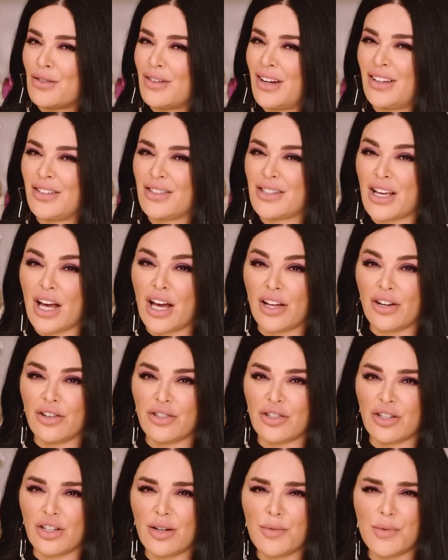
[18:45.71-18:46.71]
around
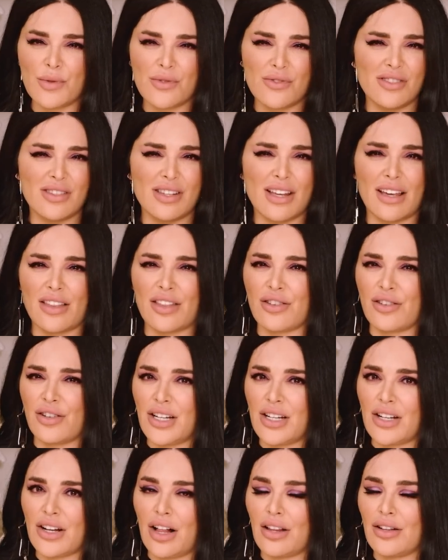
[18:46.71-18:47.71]
100 dirhams, which is like
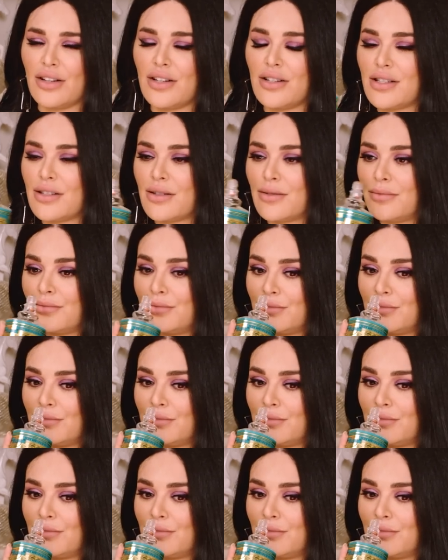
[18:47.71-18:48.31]
$30.